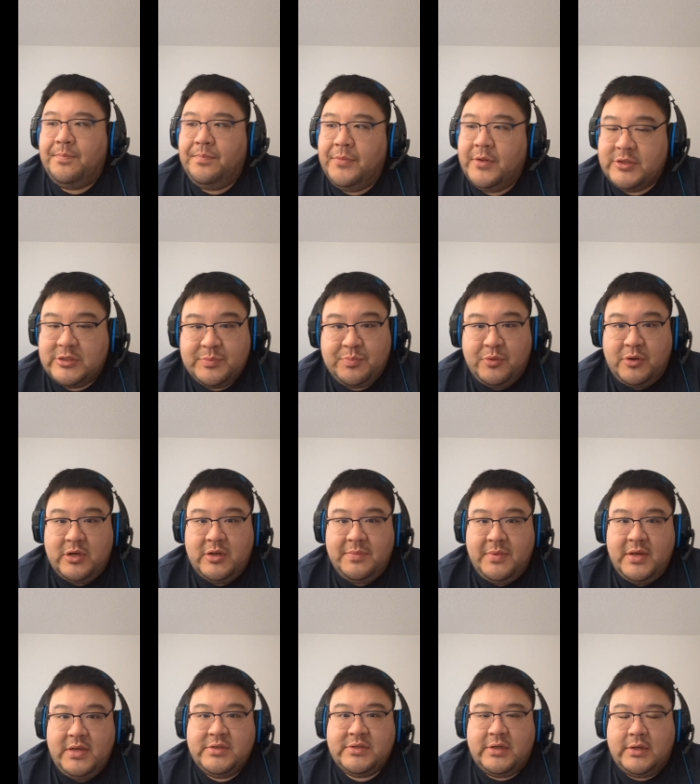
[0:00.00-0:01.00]
This is pretty
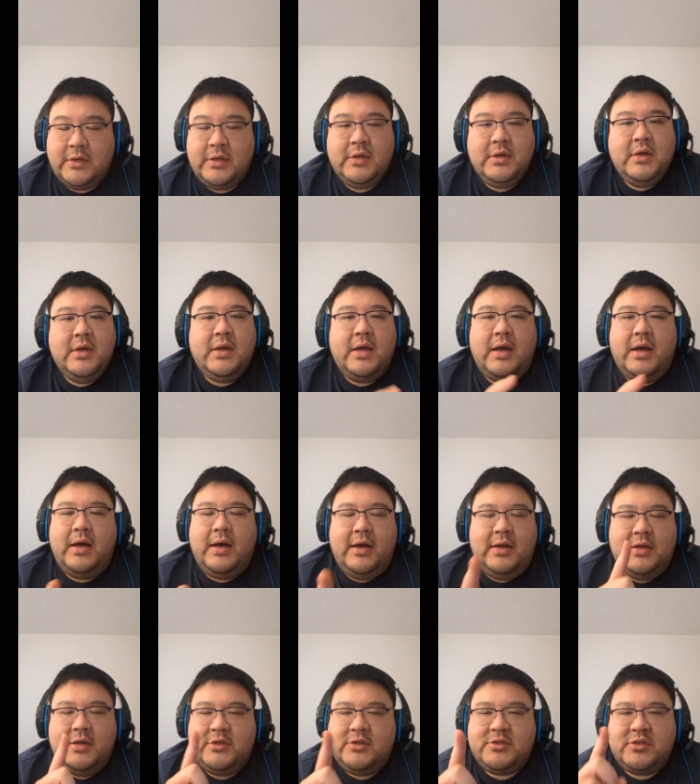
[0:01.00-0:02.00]
amazing."
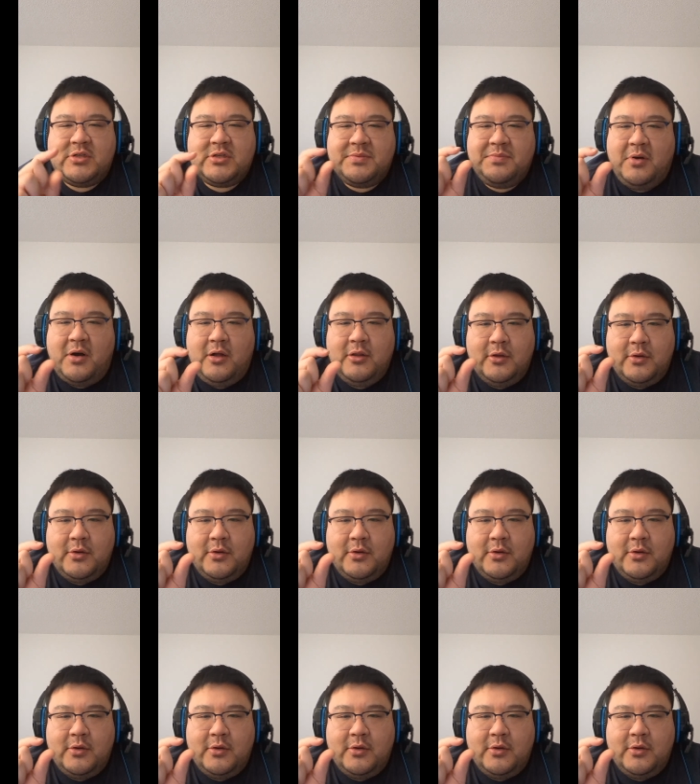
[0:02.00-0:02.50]
Just a small